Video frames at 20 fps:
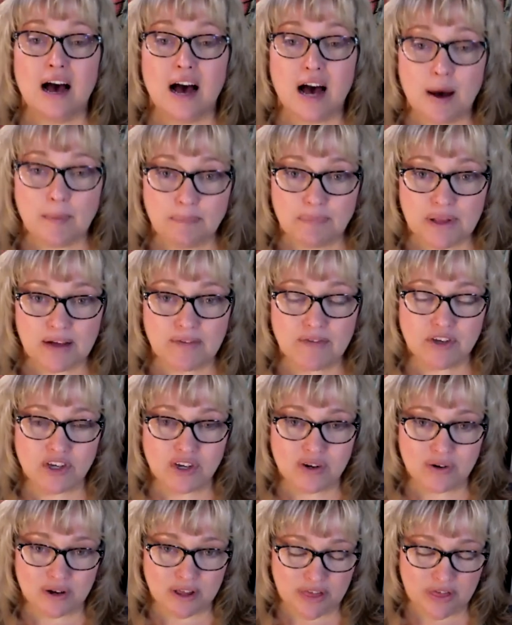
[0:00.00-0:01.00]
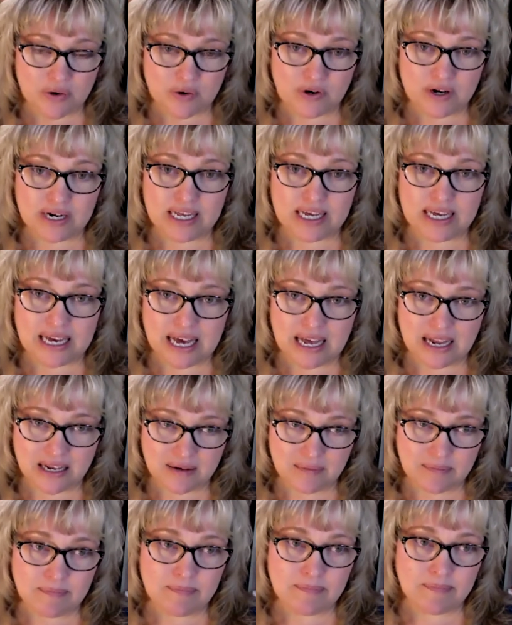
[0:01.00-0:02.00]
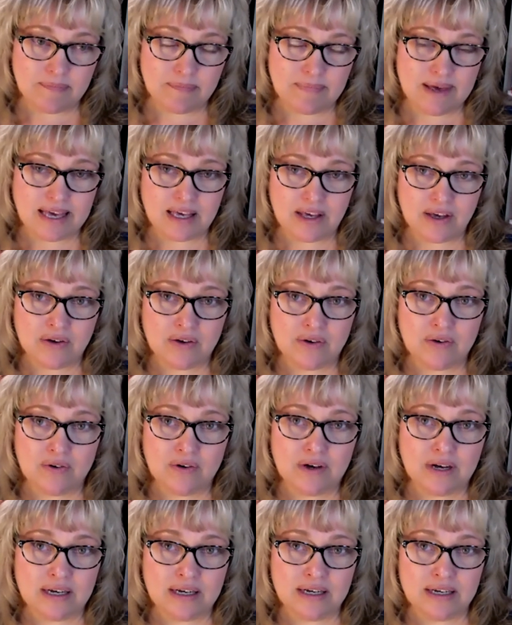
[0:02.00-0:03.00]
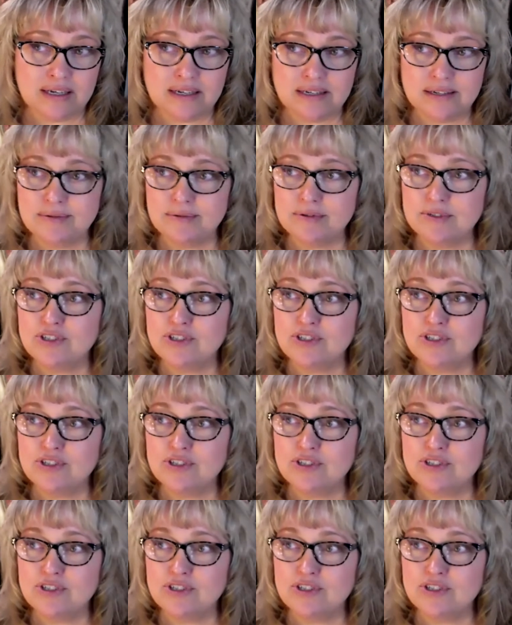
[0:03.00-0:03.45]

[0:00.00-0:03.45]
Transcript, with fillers: up level your authority and make you uh,